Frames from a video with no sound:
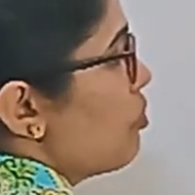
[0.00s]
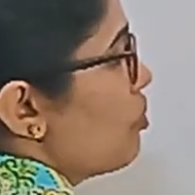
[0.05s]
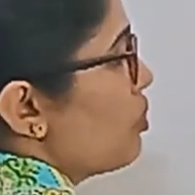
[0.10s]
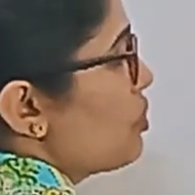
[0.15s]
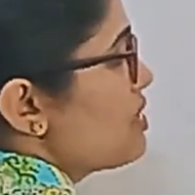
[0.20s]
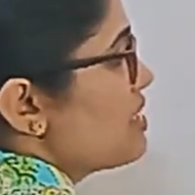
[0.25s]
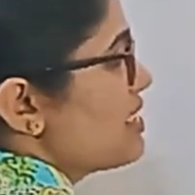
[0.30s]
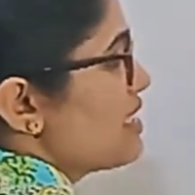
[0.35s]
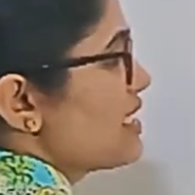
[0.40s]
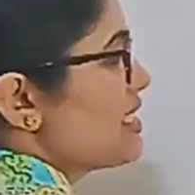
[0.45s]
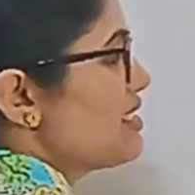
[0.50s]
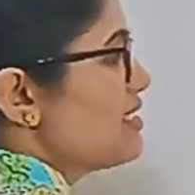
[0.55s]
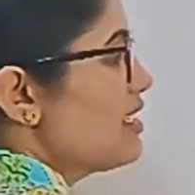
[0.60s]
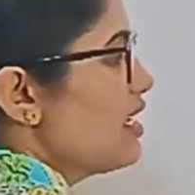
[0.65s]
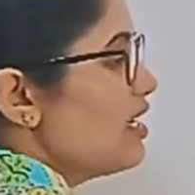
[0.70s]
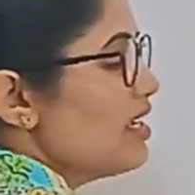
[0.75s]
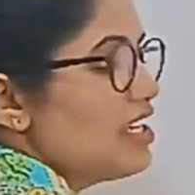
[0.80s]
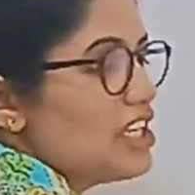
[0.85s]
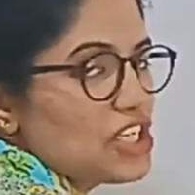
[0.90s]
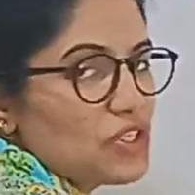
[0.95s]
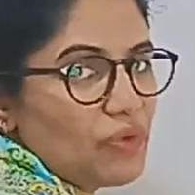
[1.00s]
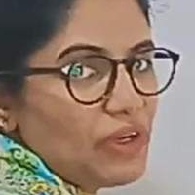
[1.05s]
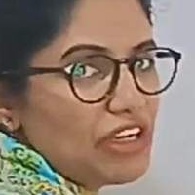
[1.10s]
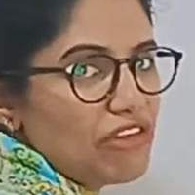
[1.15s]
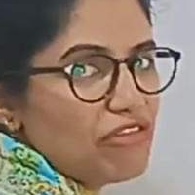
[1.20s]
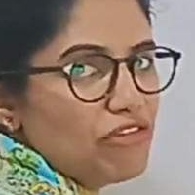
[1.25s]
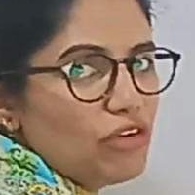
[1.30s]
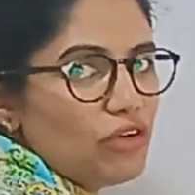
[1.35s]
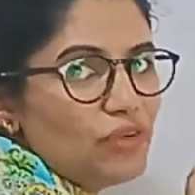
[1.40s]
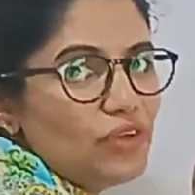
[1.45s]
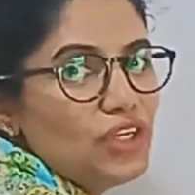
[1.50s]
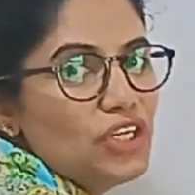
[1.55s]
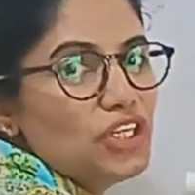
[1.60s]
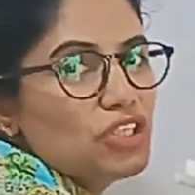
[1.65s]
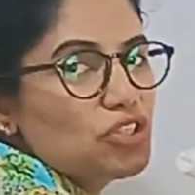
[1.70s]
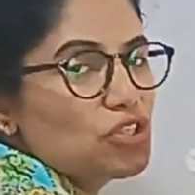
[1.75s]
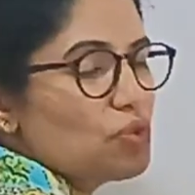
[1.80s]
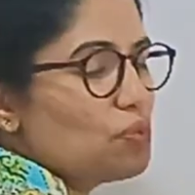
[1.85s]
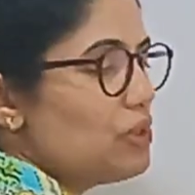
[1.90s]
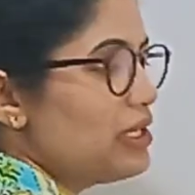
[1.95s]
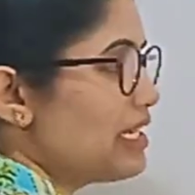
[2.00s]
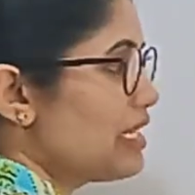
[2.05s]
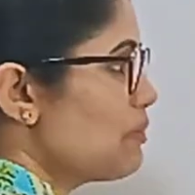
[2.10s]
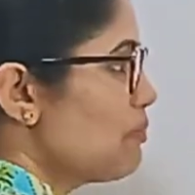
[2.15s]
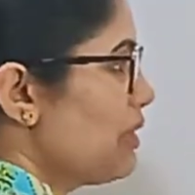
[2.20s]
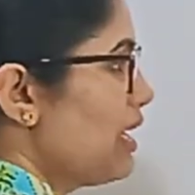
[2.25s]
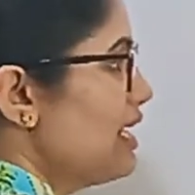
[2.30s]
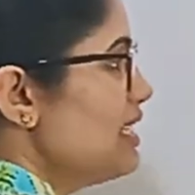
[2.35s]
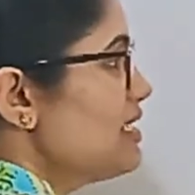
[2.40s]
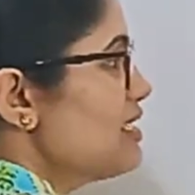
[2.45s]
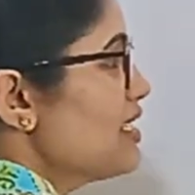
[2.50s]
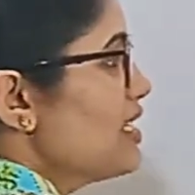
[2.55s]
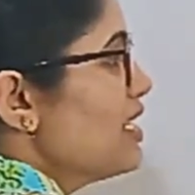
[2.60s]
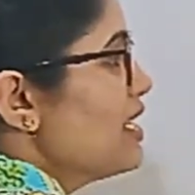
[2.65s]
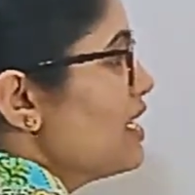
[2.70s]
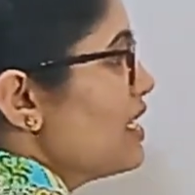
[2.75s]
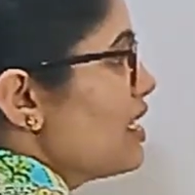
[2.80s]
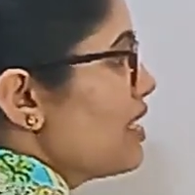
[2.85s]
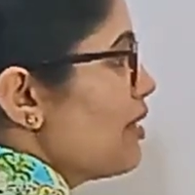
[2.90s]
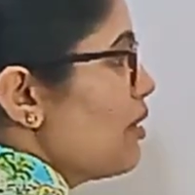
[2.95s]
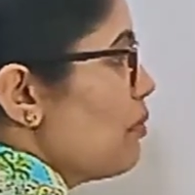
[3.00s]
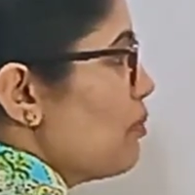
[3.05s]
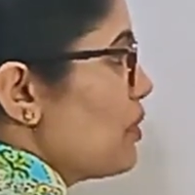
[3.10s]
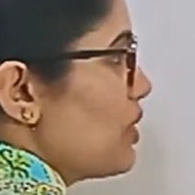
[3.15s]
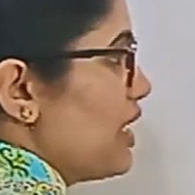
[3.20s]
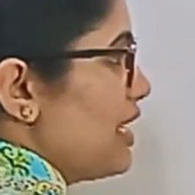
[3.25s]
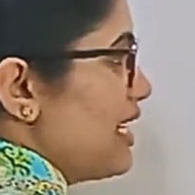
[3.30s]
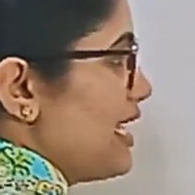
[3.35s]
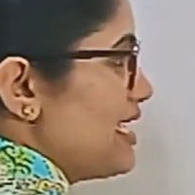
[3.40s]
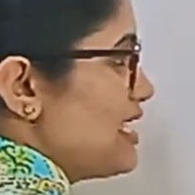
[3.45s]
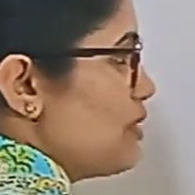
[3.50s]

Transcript: 4 6 are 24, 2 will remain, put a